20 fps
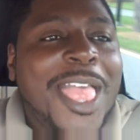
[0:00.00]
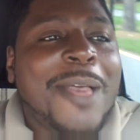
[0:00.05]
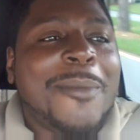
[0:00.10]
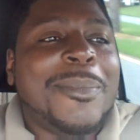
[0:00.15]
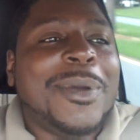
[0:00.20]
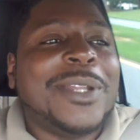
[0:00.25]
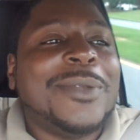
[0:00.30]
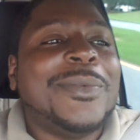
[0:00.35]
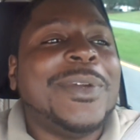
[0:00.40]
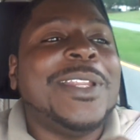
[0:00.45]

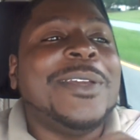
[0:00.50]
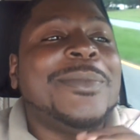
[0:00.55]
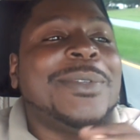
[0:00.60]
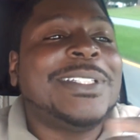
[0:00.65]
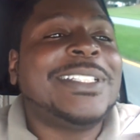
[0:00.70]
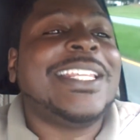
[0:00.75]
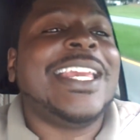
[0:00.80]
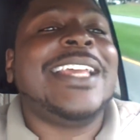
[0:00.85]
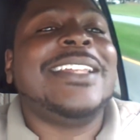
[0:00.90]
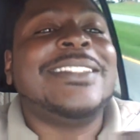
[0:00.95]
But when it was
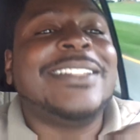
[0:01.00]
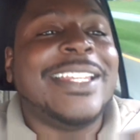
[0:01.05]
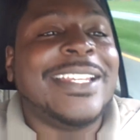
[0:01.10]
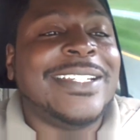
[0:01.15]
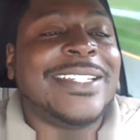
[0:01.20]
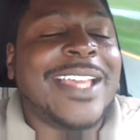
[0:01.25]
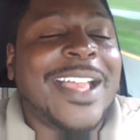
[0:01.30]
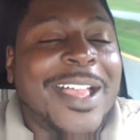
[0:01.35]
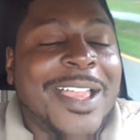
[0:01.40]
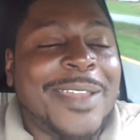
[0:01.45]
testing
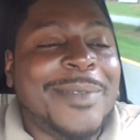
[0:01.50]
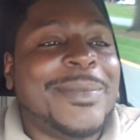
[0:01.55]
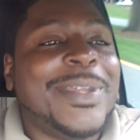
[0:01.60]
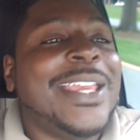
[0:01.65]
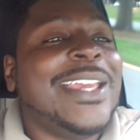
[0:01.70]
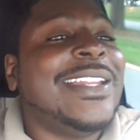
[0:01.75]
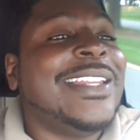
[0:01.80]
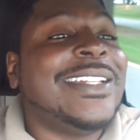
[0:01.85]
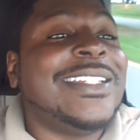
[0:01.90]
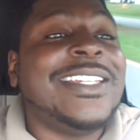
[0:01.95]
time,
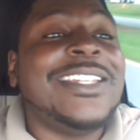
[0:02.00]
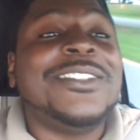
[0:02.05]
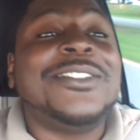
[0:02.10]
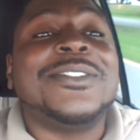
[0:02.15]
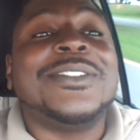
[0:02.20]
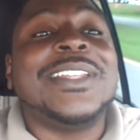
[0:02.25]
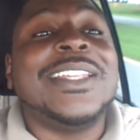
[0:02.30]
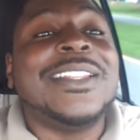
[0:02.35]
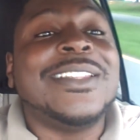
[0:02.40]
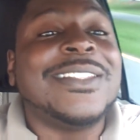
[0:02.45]
the teacher
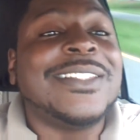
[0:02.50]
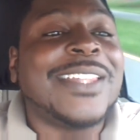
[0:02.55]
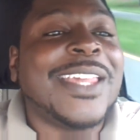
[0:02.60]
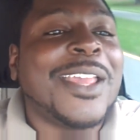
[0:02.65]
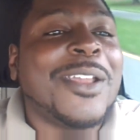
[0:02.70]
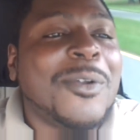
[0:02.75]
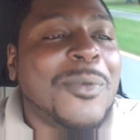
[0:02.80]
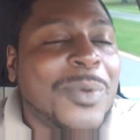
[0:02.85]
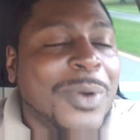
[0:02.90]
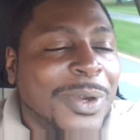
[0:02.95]
didn't say
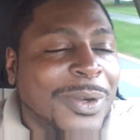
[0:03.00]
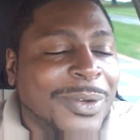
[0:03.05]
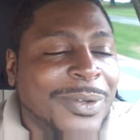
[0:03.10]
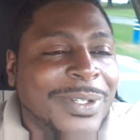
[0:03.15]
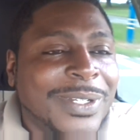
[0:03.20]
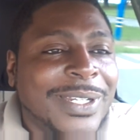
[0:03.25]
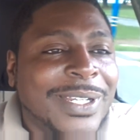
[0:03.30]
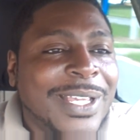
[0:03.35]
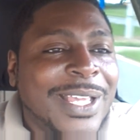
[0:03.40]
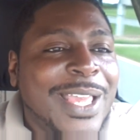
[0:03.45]
a word.
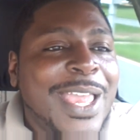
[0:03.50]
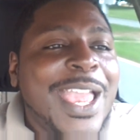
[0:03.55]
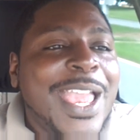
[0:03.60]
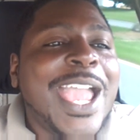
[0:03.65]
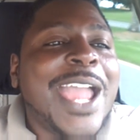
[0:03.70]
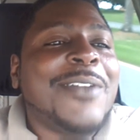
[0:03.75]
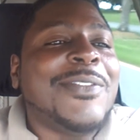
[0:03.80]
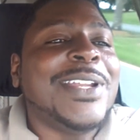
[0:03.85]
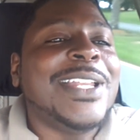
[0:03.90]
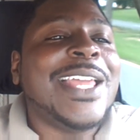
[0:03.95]

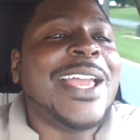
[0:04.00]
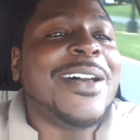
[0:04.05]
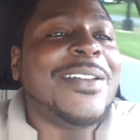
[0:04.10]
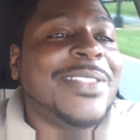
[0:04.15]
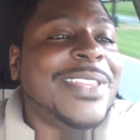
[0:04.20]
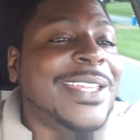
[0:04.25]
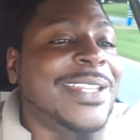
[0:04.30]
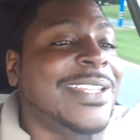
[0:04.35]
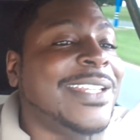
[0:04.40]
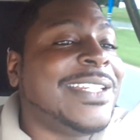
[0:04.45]
Every now
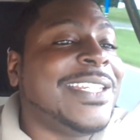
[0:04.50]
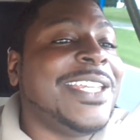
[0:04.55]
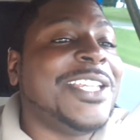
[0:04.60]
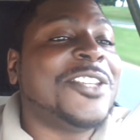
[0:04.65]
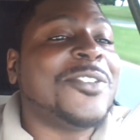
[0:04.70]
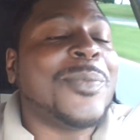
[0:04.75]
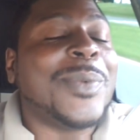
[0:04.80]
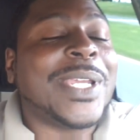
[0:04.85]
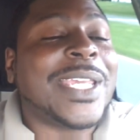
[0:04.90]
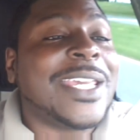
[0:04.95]
and then the
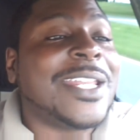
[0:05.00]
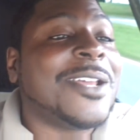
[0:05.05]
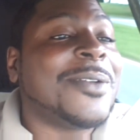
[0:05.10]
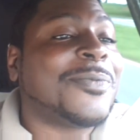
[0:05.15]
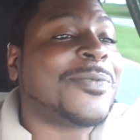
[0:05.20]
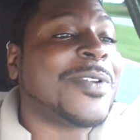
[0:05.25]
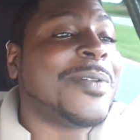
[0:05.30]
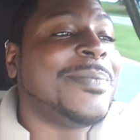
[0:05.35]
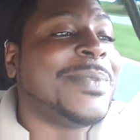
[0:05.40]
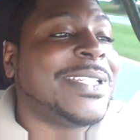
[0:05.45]
teacher would get up
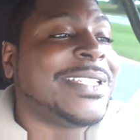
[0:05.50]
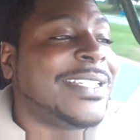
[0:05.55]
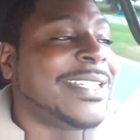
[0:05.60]
from his